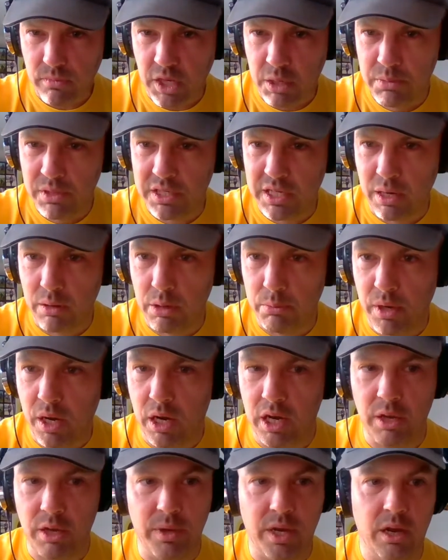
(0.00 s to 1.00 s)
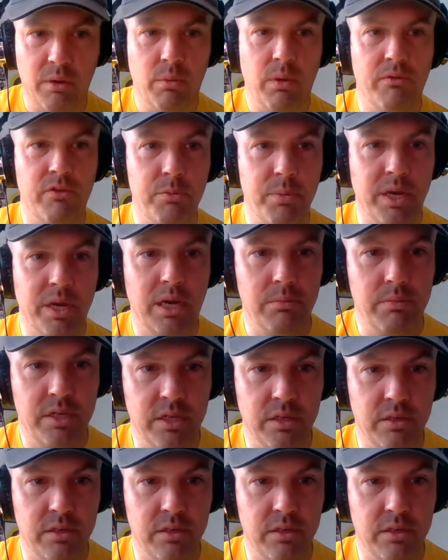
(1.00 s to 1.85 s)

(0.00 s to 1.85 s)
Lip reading: Michelle Lamar, here we go. What have you been up to?